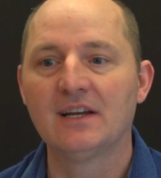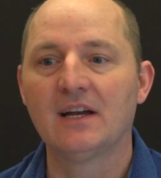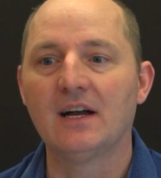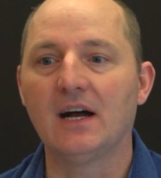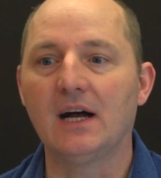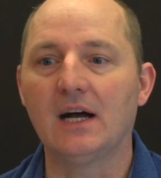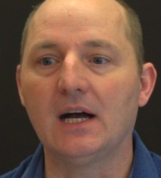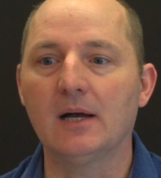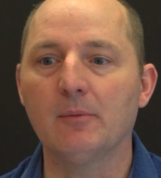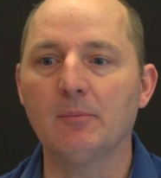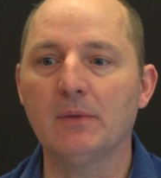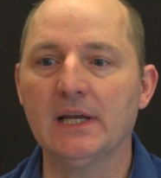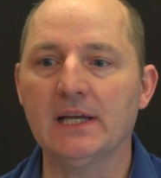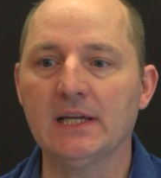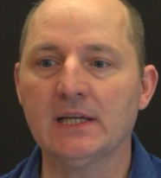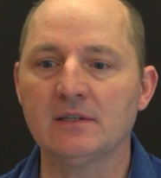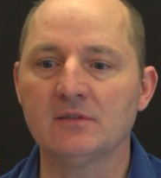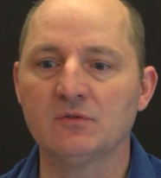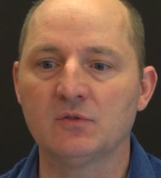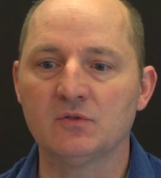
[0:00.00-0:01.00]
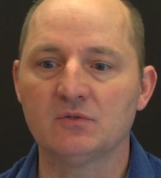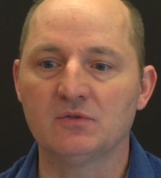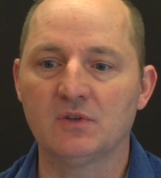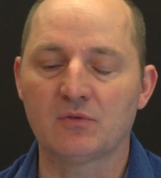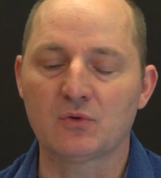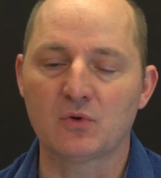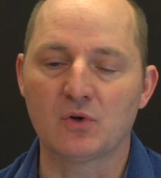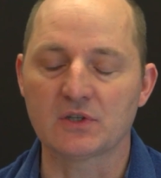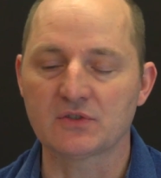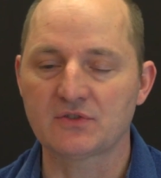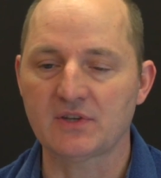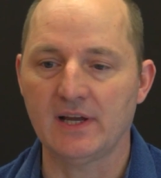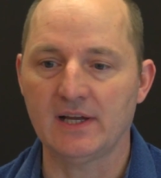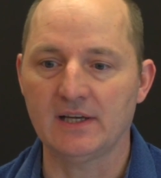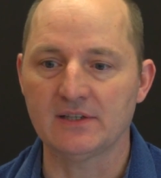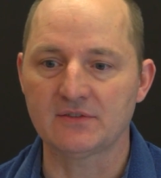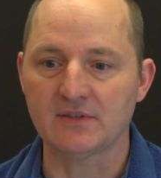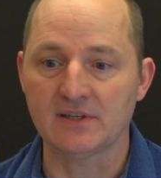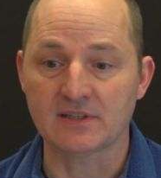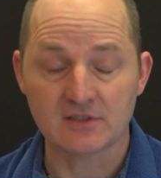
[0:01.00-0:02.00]
And of course,
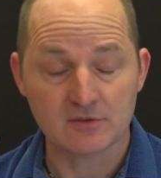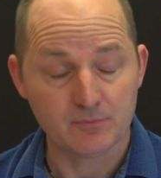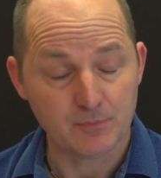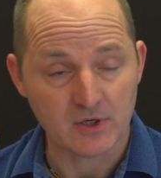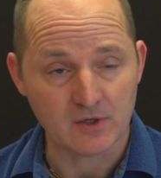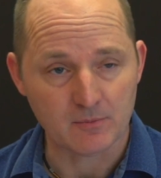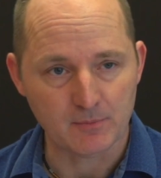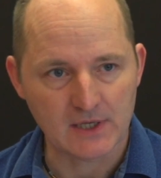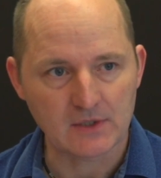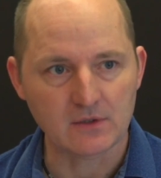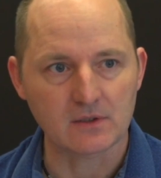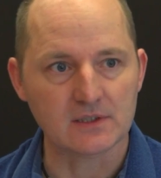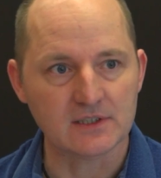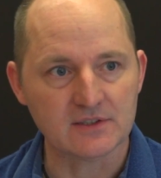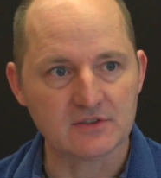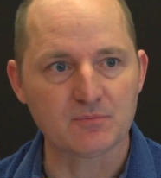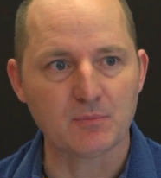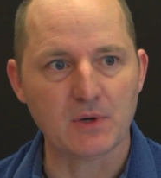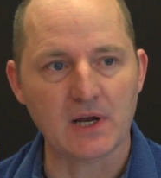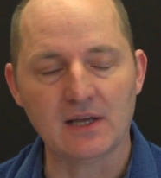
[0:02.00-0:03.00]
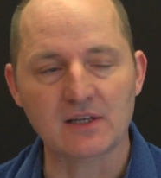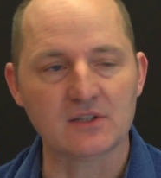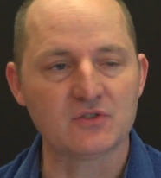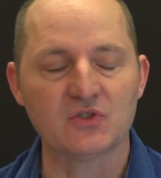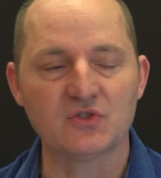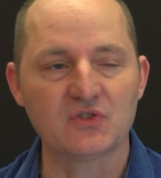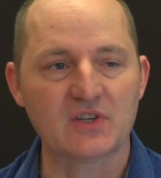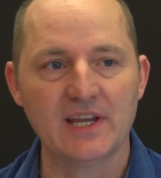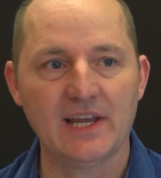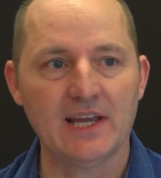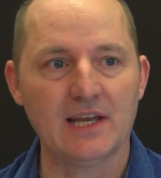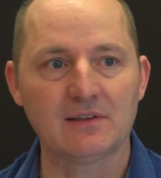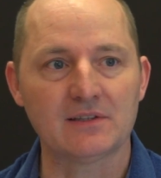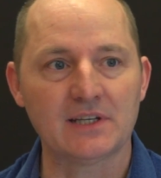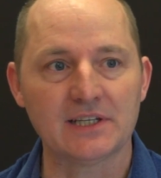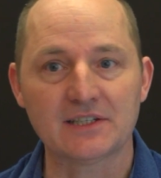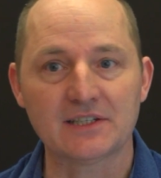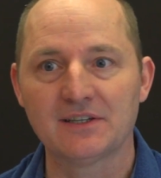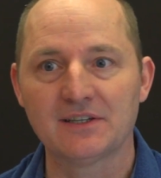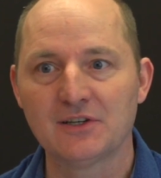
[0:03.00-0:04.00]
as experimentalists, biologists can't
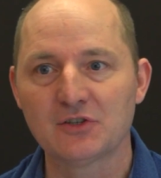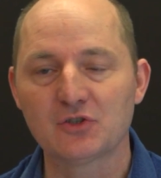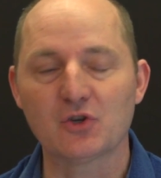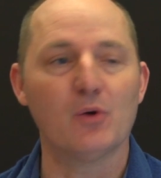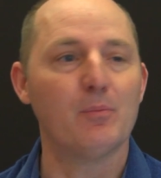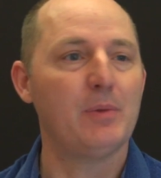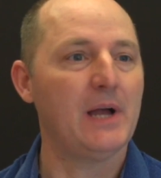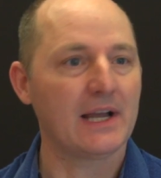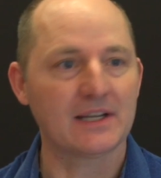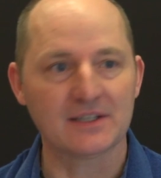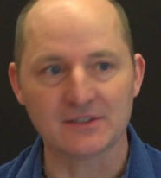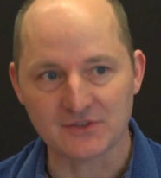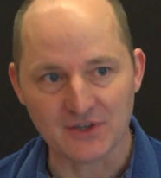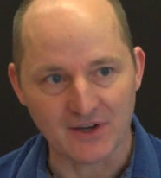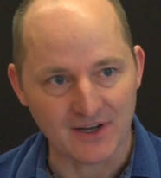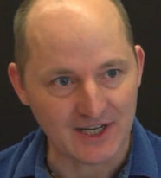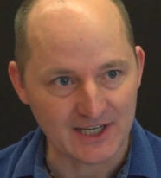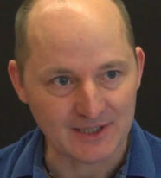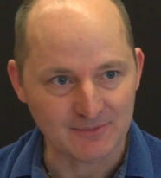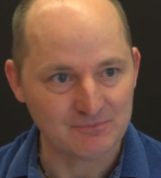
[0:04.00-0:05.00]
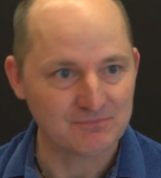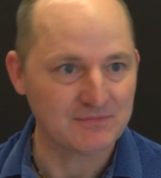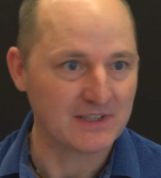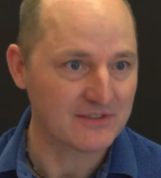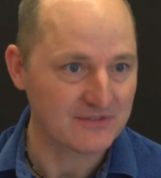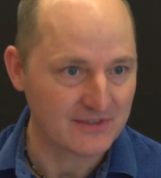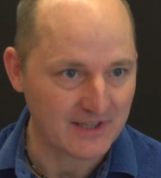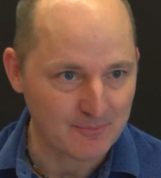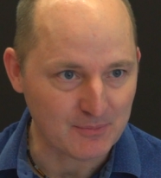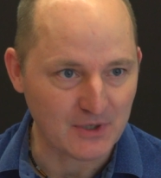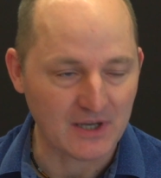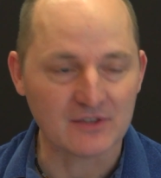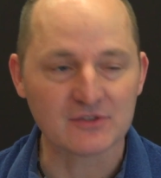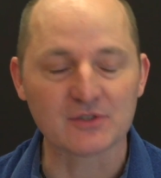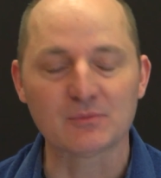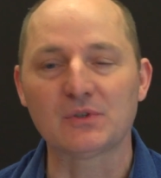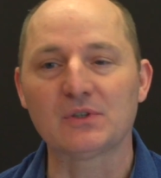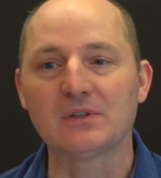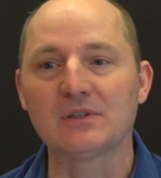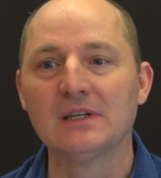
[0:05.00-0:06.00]
go back in time. That's not
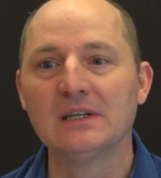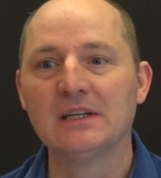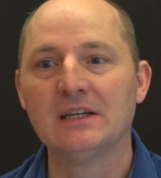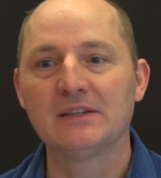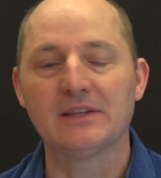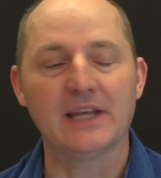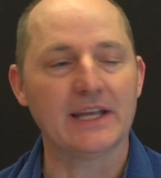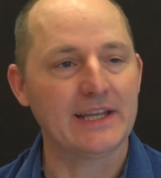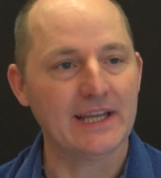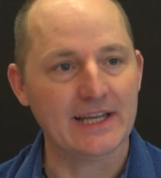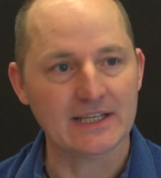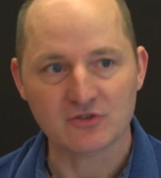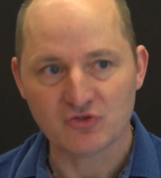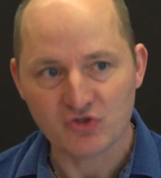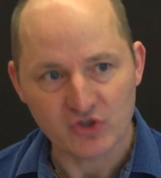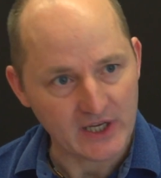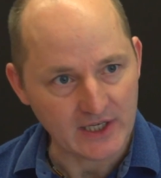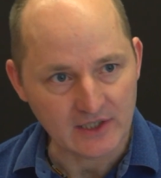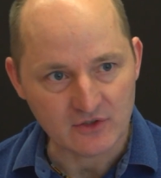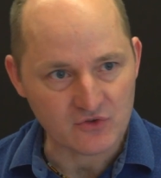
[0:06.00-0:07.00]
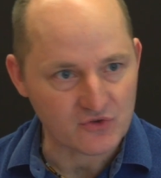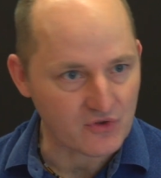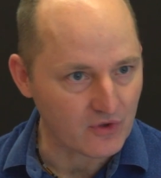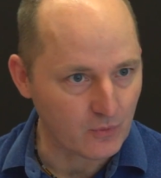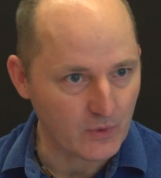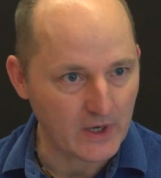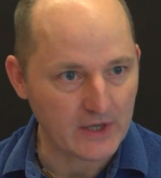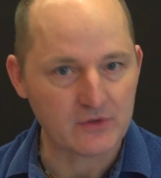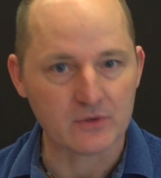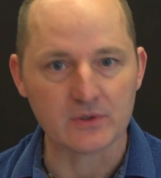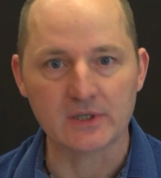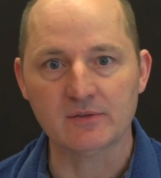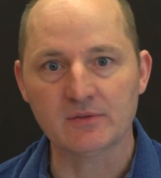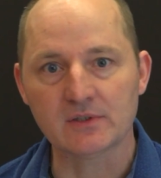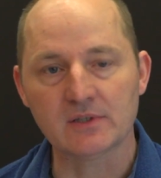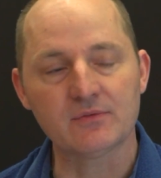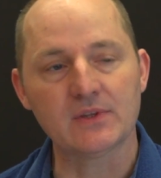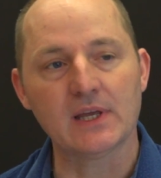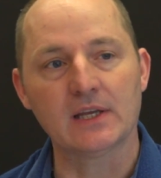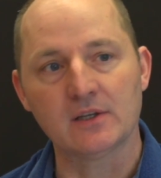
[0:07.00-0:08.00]
possible. They can't change the weather even
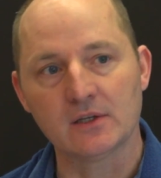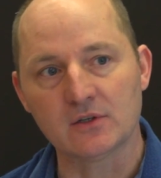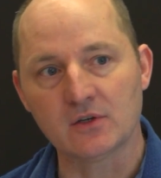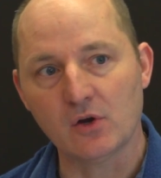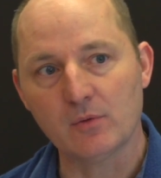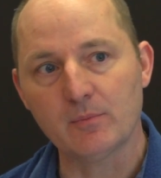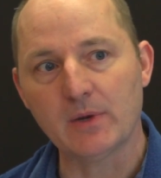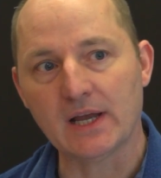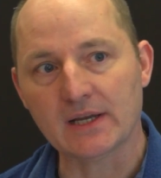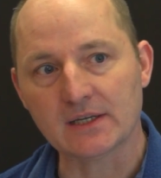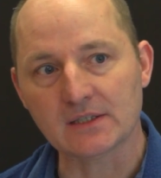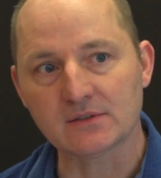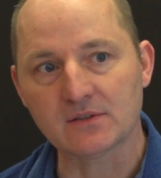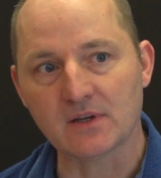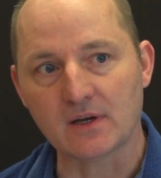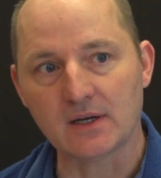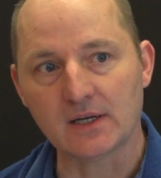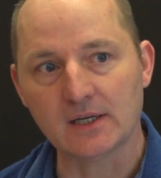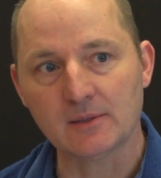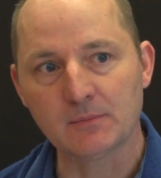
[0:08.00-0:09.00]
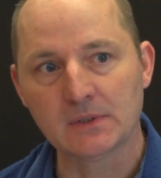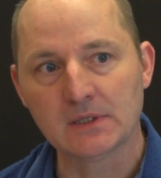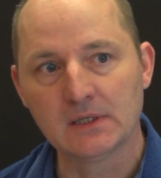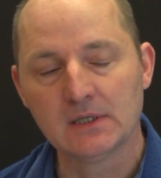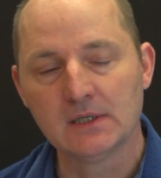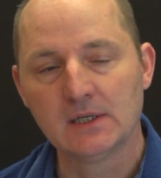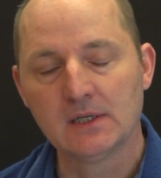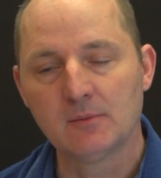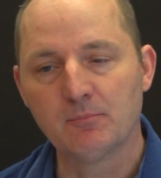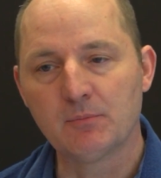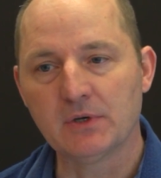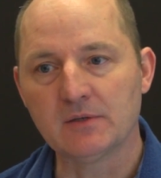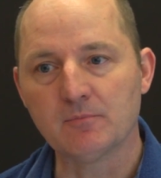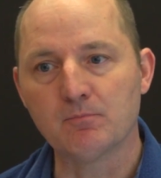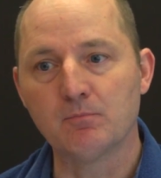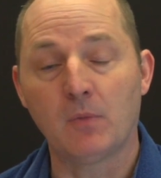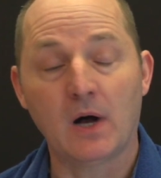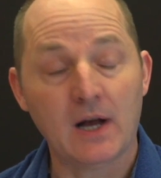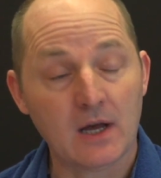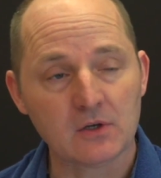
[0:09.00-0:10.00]
if they can go back in time. But
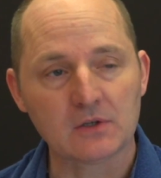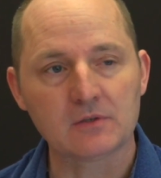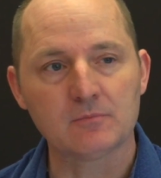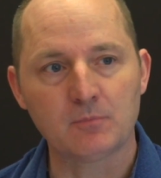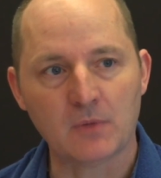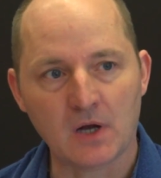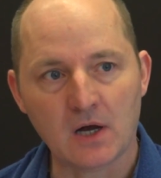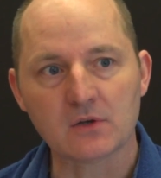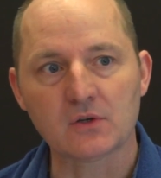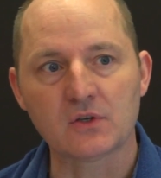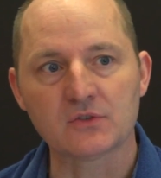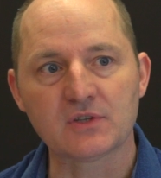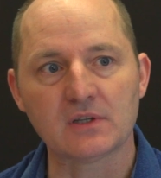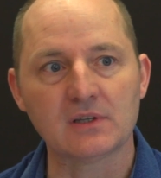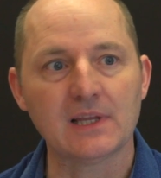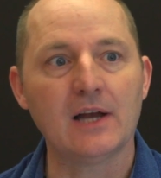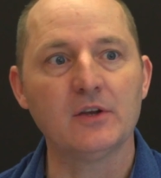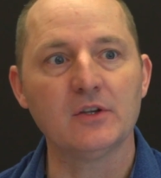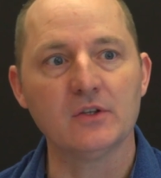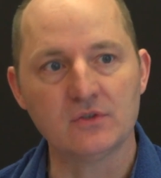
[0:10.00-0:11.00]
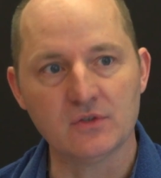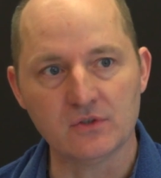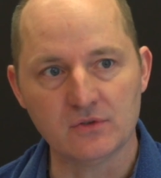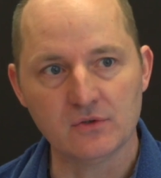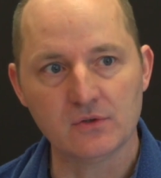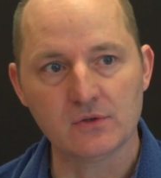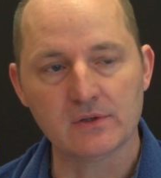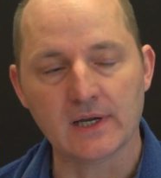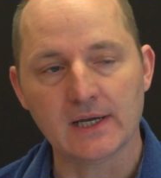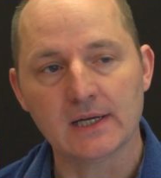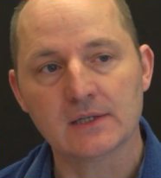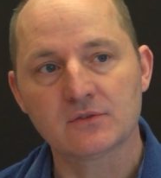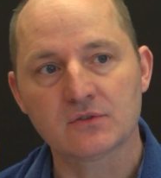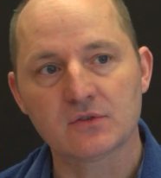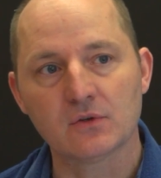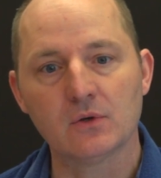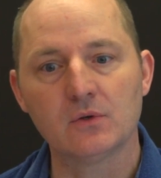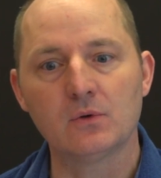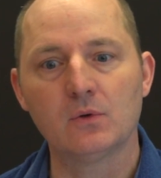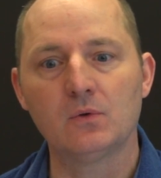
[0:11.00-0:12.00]
models allow you to do that.
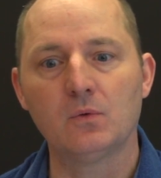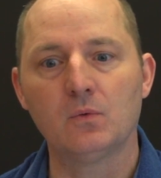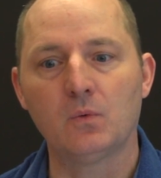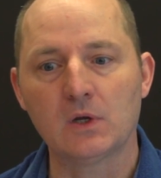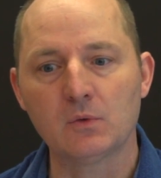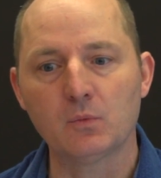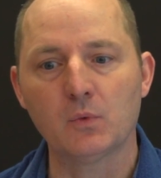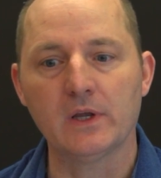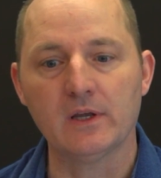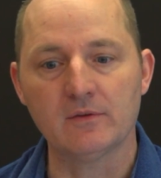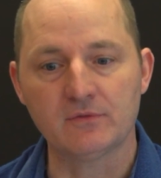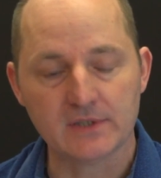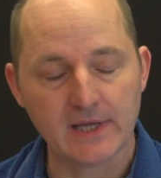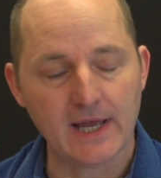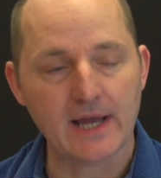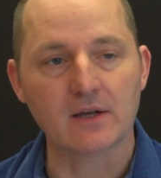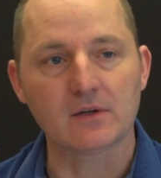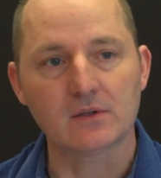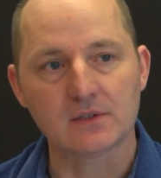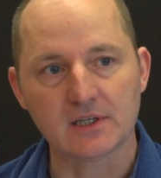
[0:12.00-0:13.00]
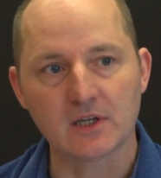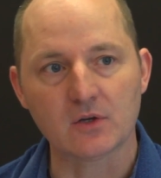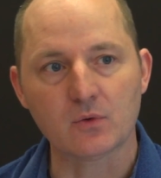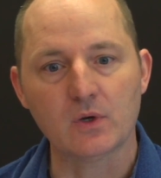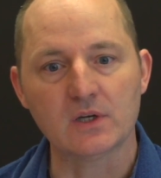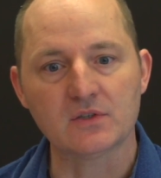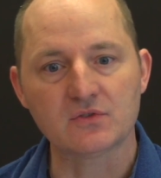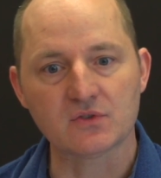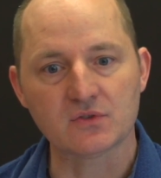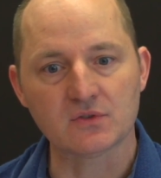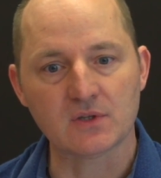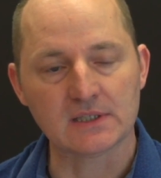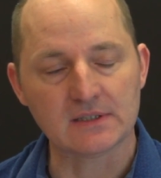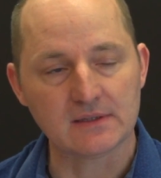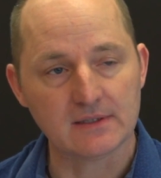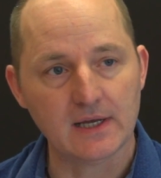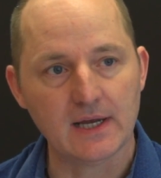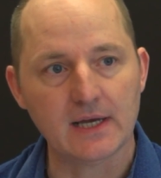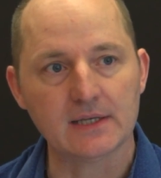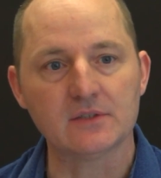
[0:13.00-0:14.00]
So one way of tackling a question like
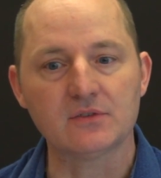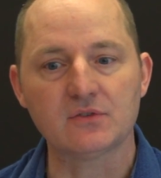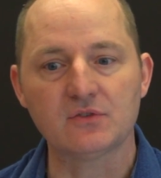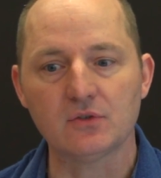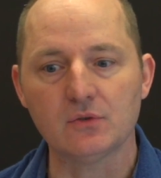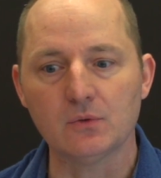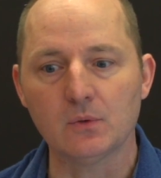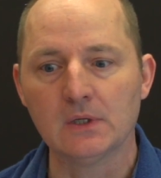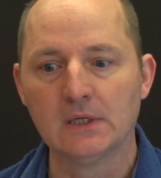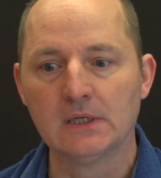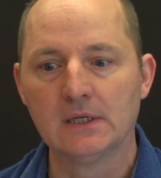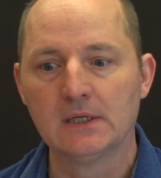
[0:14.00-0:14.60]
that is to